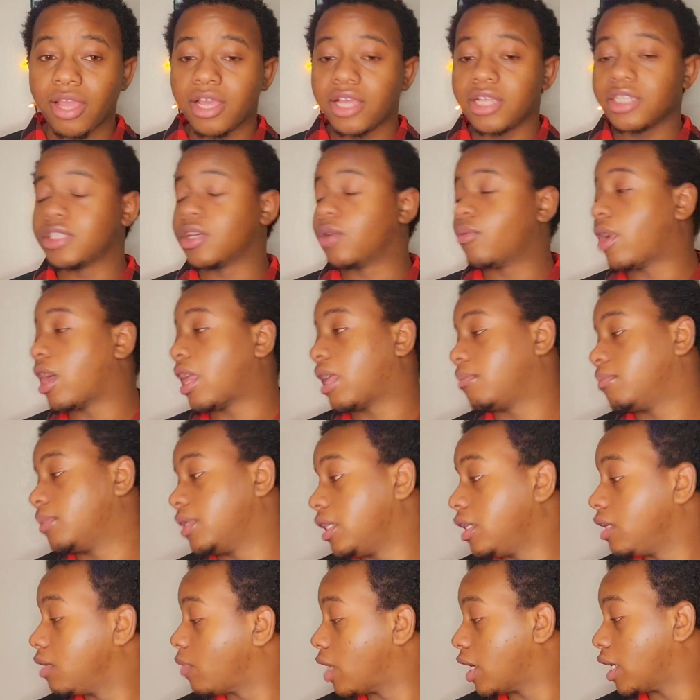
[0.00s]
So while I'm
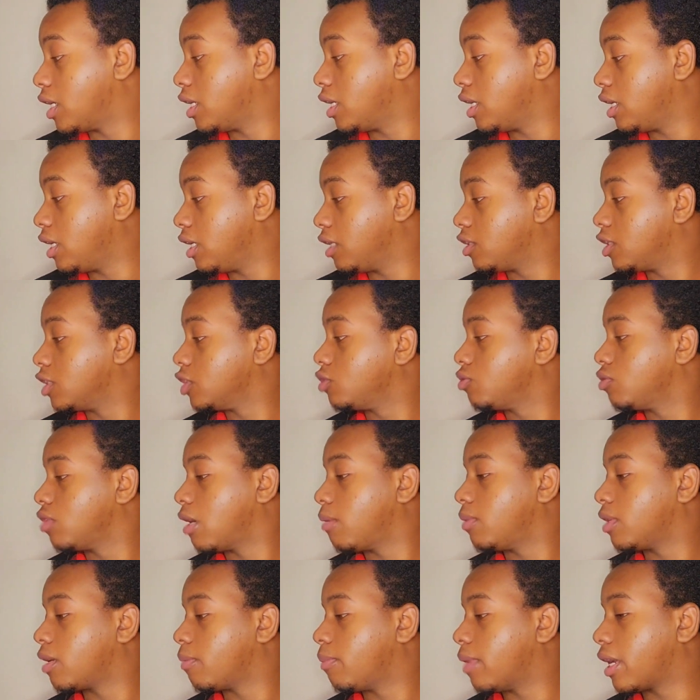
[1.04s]
leaning, while he eating, because you know I'm
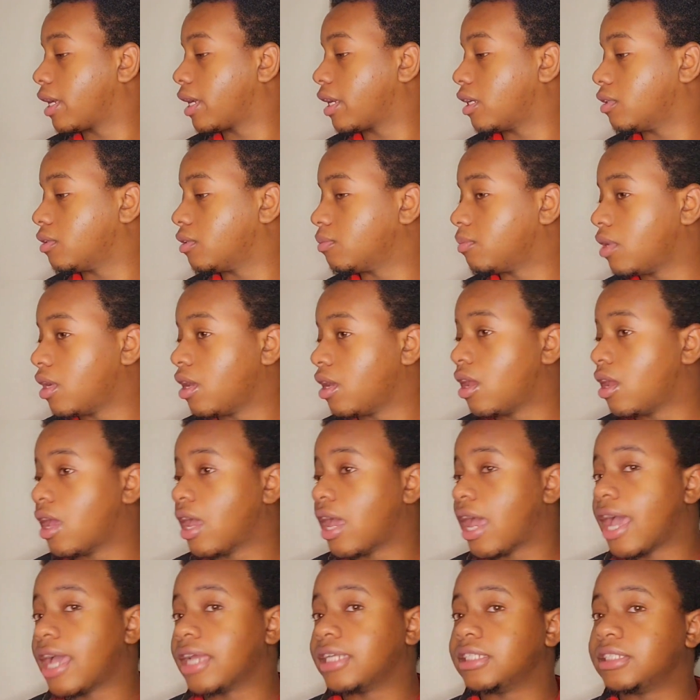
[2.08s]
looking back at him,
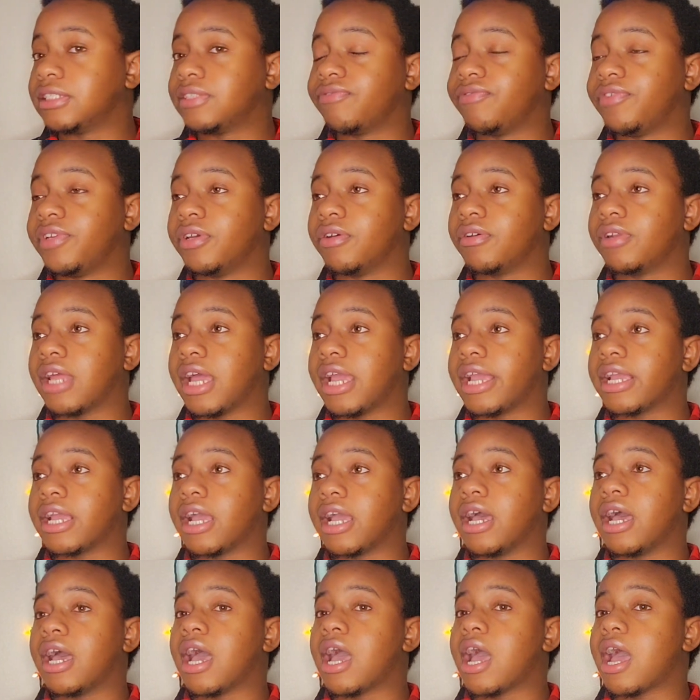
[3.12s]
I just feel like
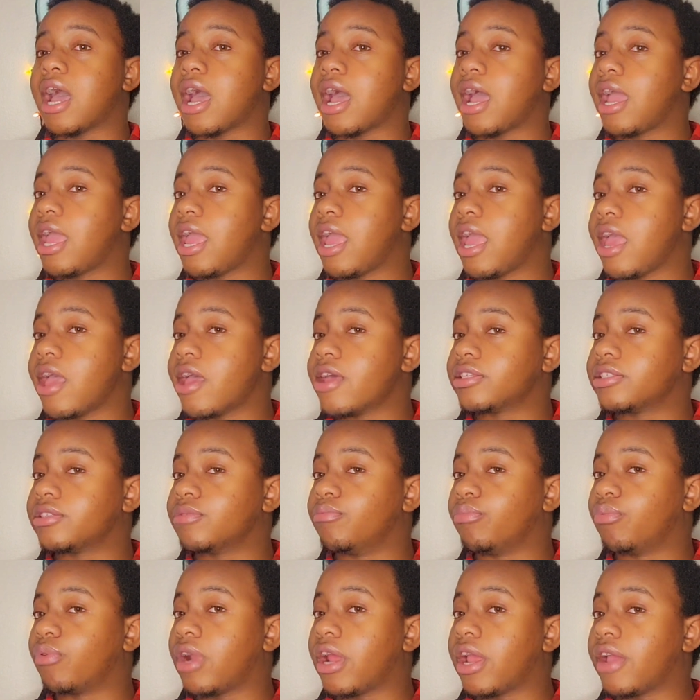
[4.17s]
a hot ass
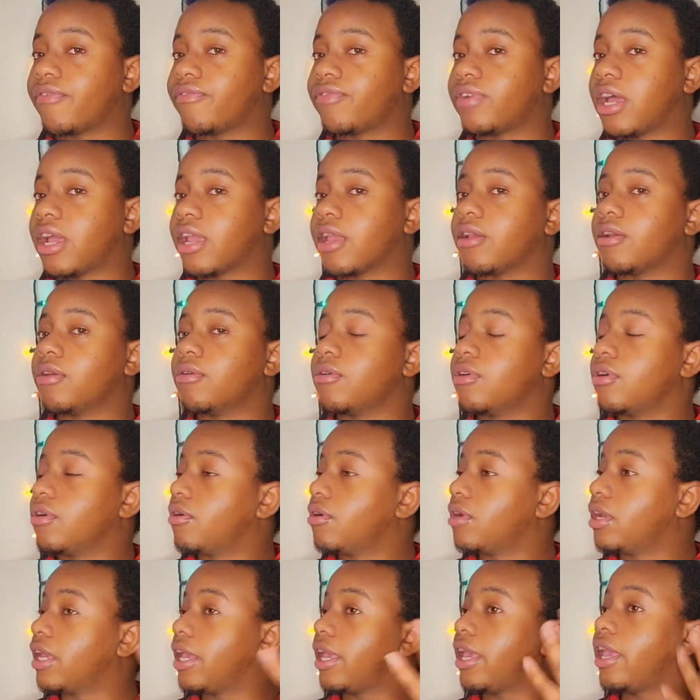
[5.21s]
breath like
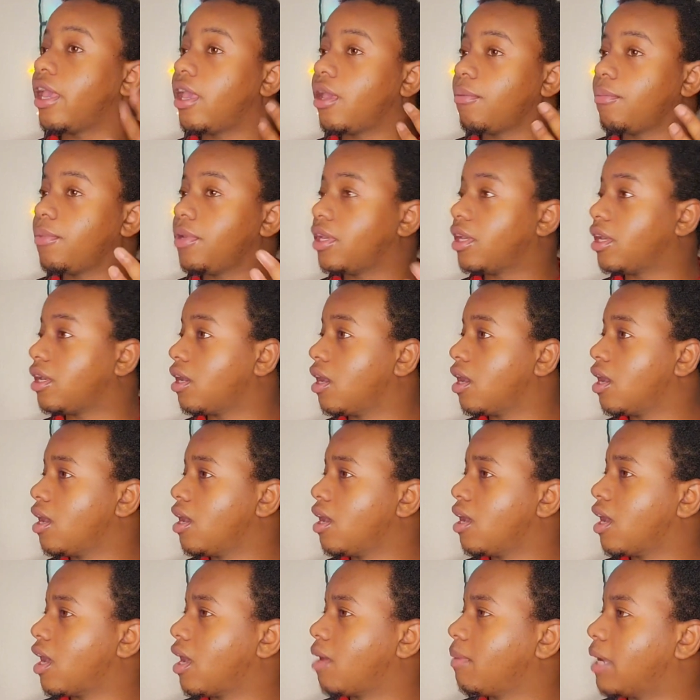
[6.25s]
hit me.
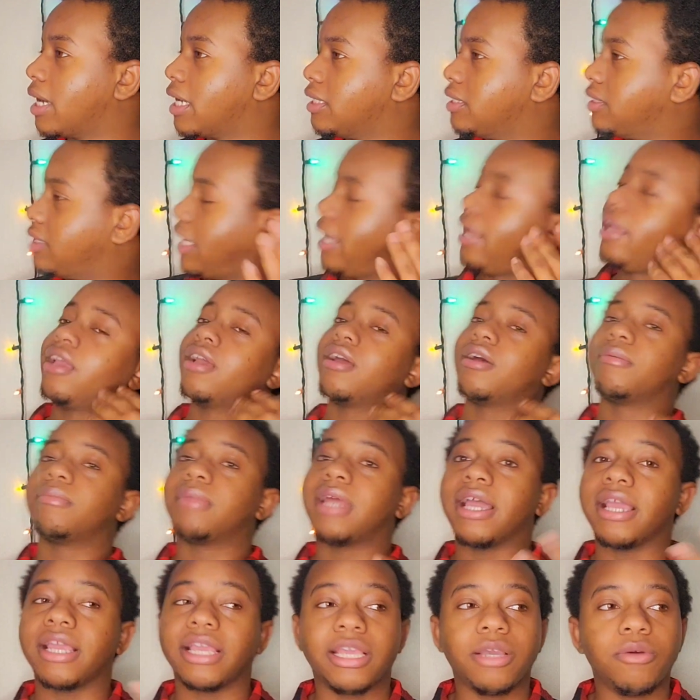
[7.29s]
I'm like, damn,
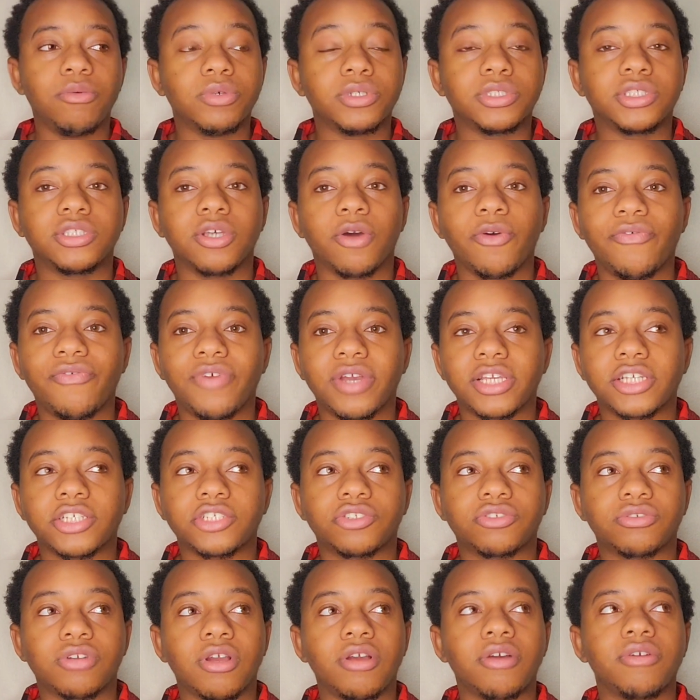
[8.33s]
like it was so fucking
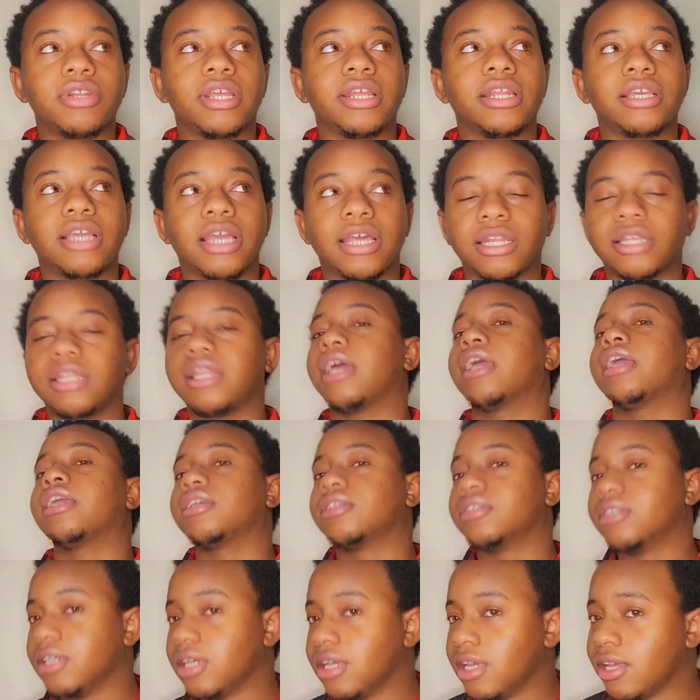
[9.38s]
strong that it kind of
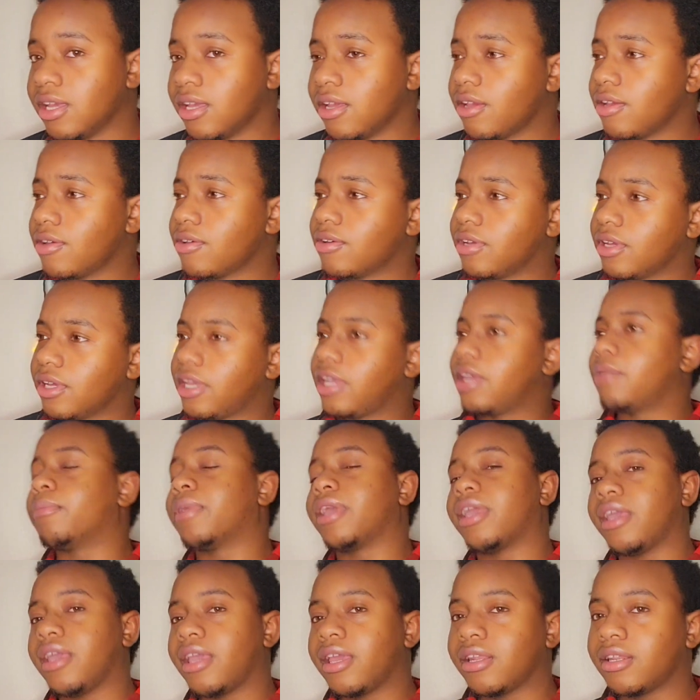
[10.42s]
like hit my
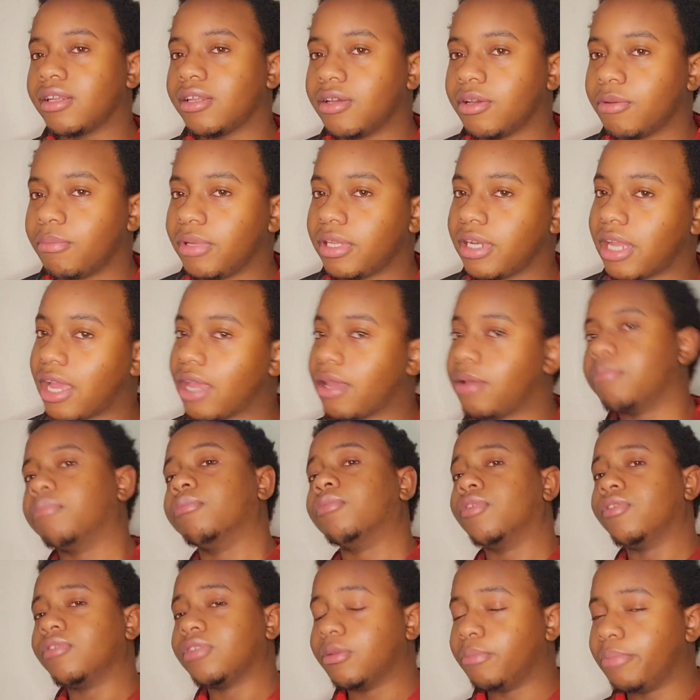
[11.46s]
head a little bit, like
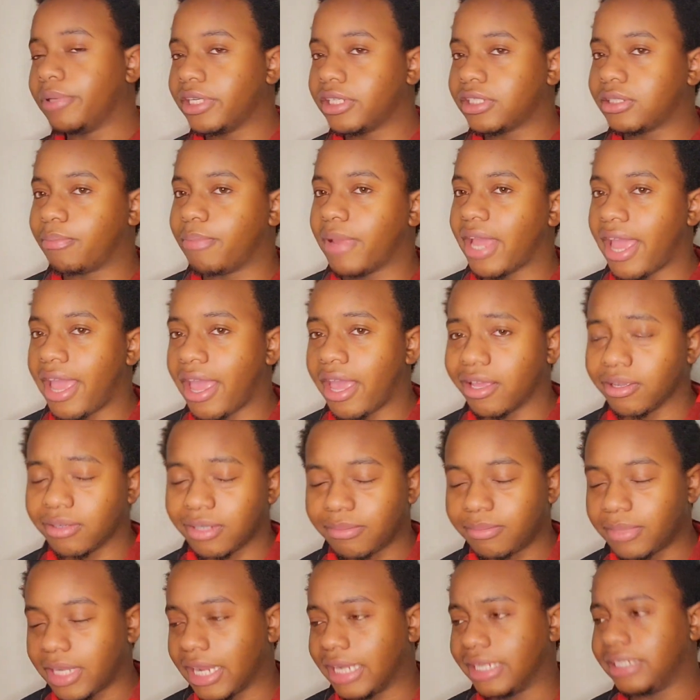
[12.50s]
moved the bitch back.
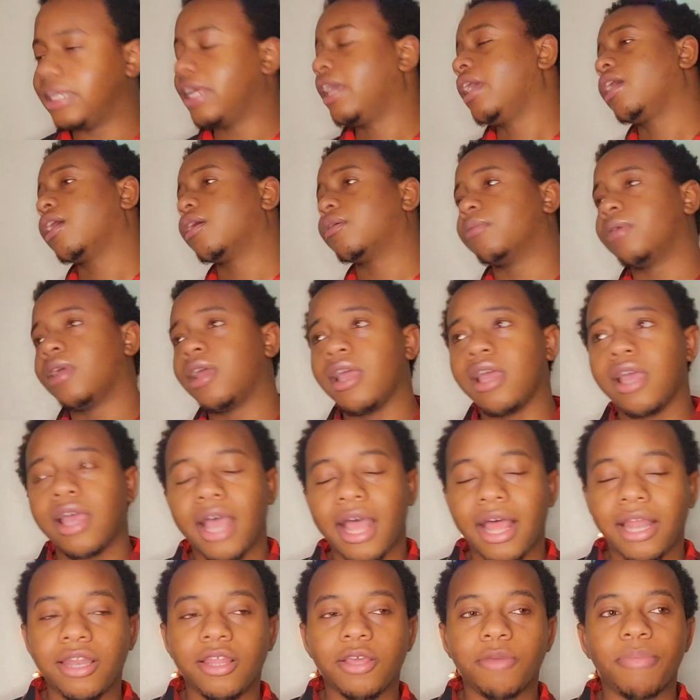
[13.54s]
I'm like, damn.
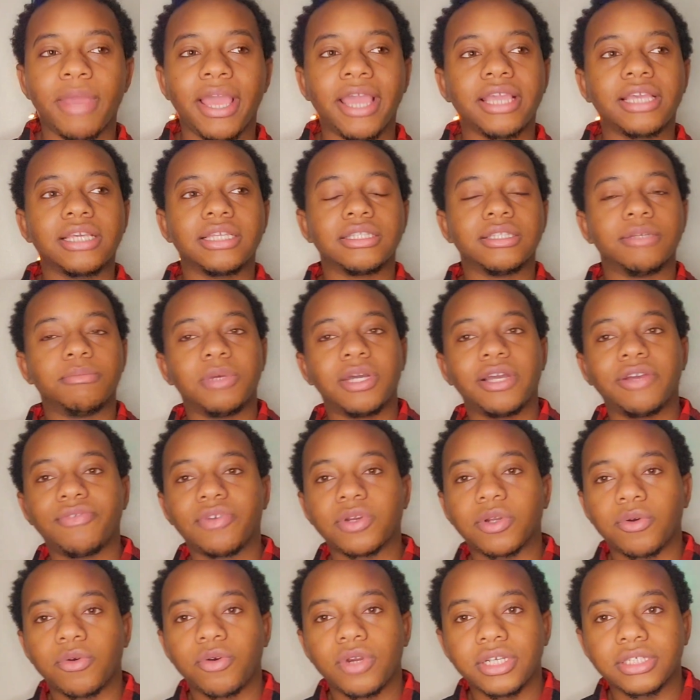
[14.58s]
I look back, the motherfucker
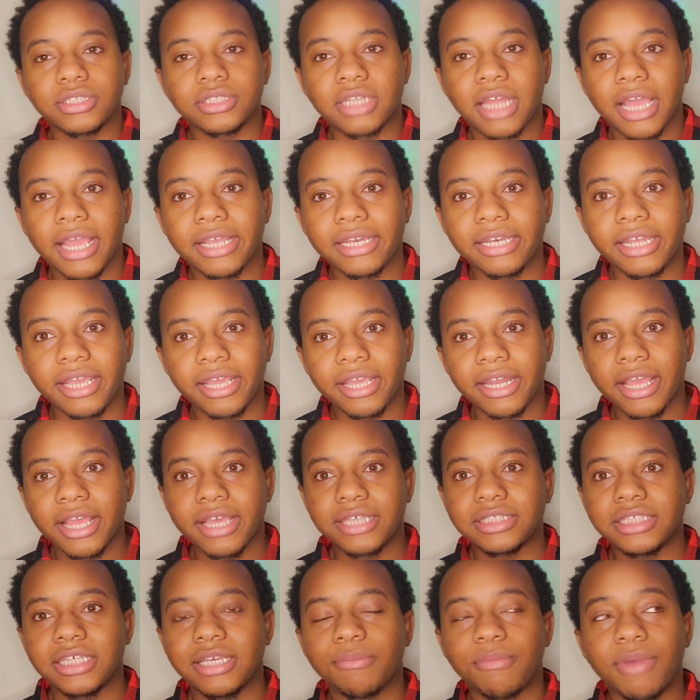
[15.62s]
horse like dead
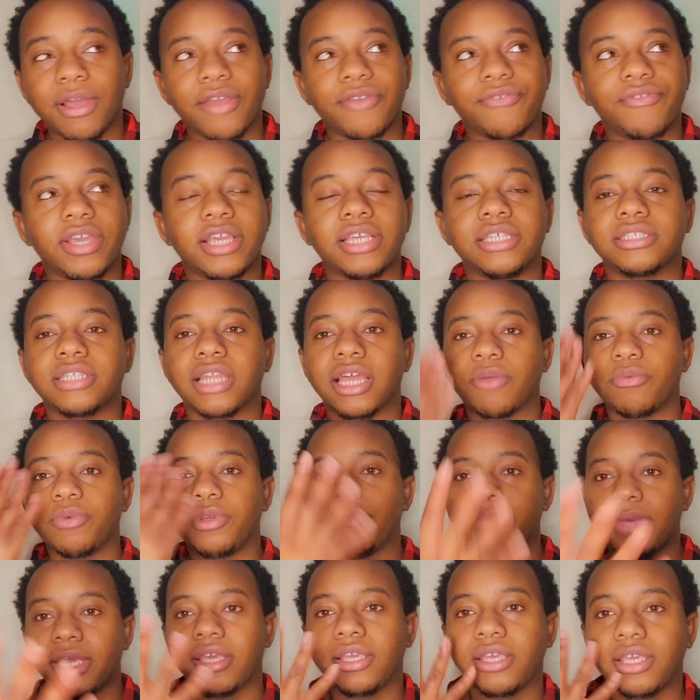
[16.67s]
ass in my face, like we
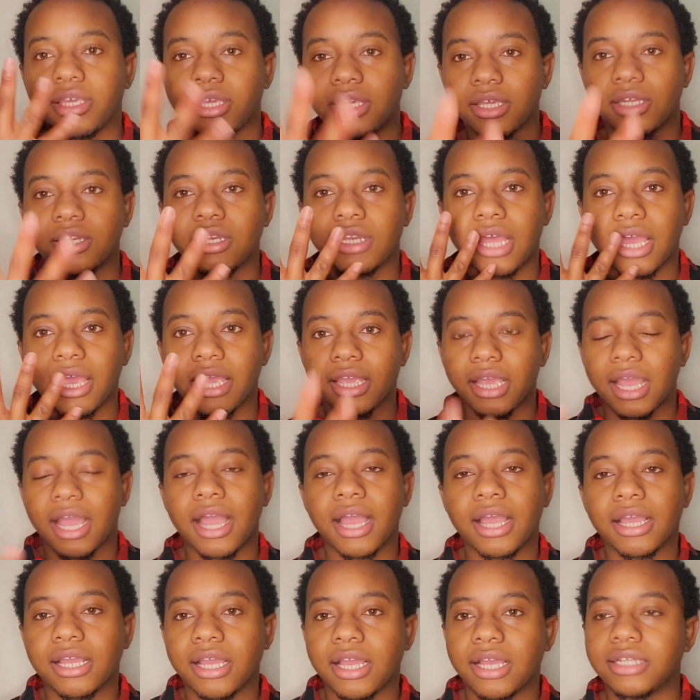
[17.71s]
making like
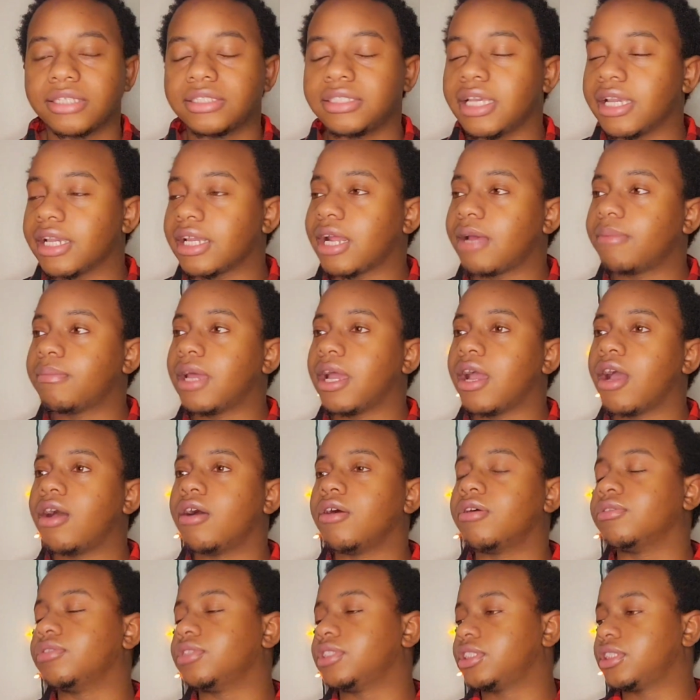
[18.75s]
eye contact. I'm like,
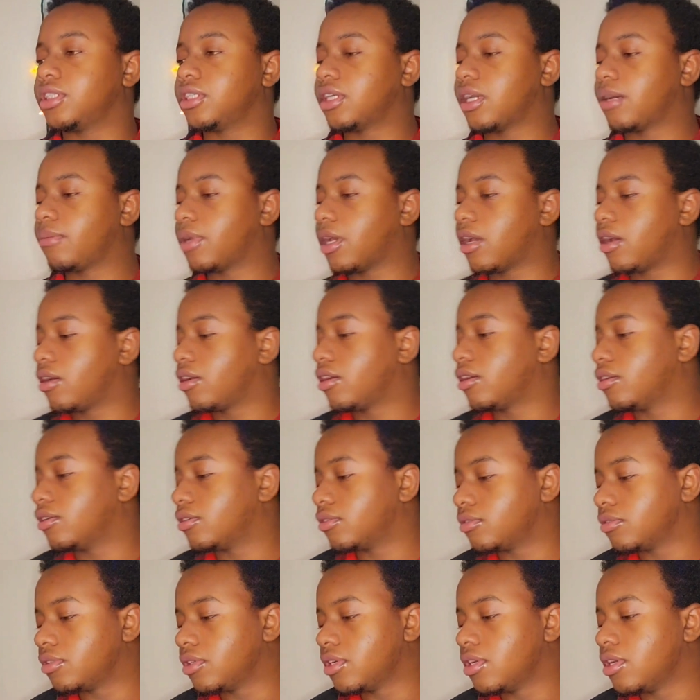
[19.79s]
oh shit. I'm like, hold on.